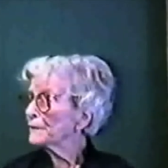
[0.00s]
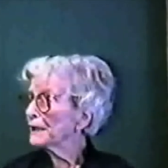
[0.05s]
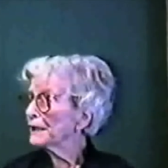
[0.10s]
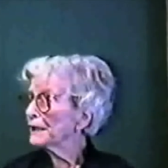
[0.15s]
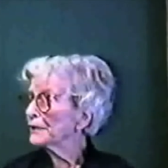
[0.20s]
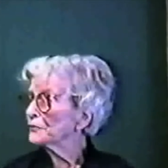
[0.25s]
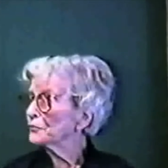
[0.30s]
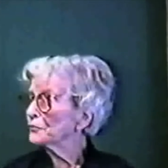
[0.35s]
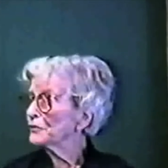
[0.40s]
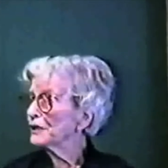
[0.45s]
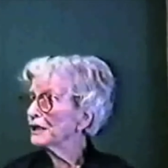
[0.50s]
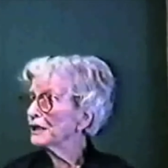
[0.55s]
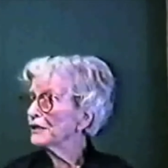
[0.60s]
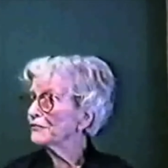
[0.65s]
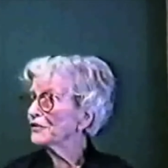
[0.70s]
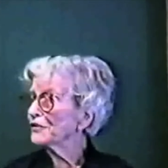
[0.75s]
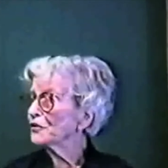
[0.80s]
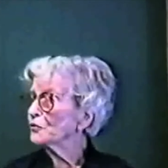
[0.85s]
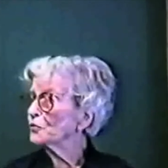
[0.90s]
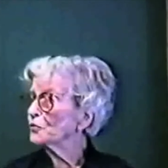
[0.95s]
and we are
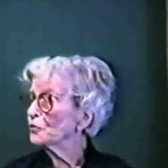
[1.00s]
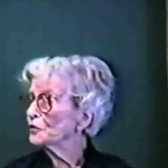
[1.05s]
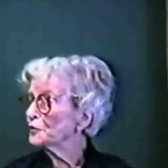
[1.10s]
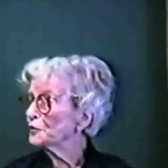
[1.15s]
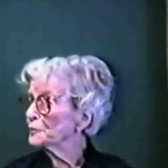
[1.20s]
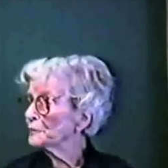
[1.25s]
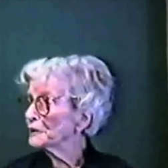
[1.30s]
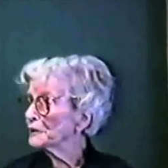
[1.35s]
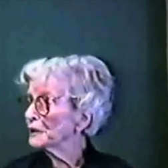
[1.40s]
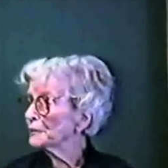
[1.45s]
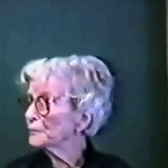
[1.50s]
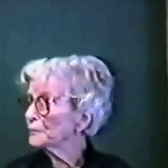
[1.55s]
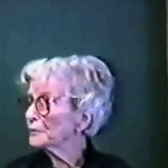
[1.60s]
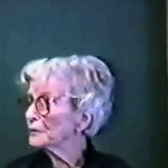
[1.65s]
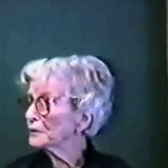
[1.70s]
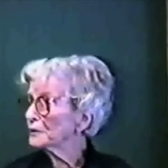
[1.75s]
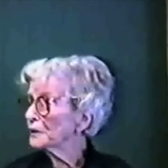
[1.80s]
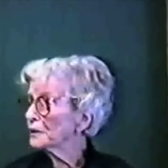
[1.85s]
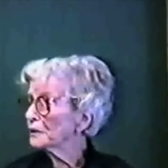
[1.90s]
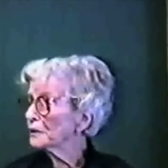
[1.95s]
having good
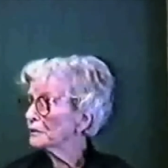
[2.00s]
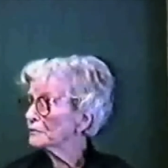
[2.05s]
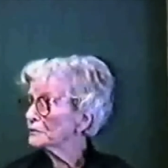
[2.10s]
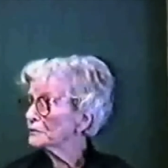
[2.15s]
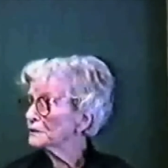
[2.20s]
people now,